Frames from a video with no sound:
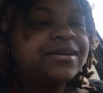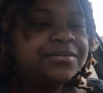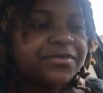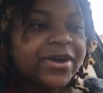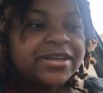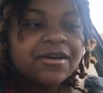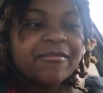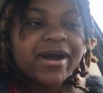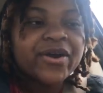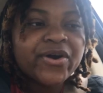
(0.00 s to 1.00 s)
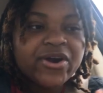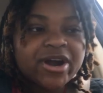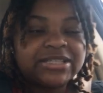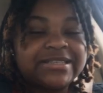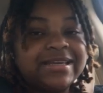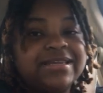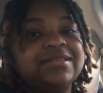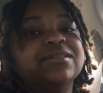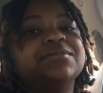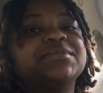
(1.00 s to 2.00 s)
I'm waiting on my car to
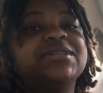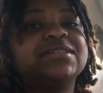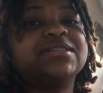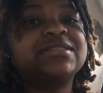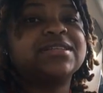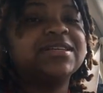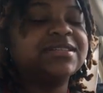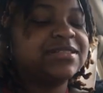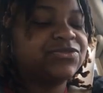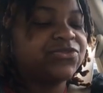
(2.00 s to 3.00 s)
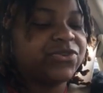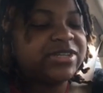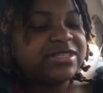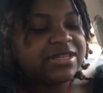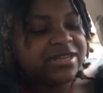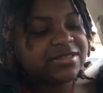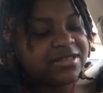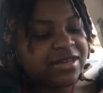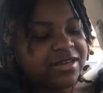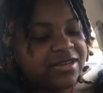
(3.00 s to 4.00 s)
heat up because it's freezing
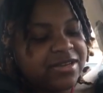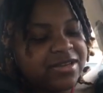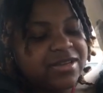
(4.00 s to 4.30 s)
outside.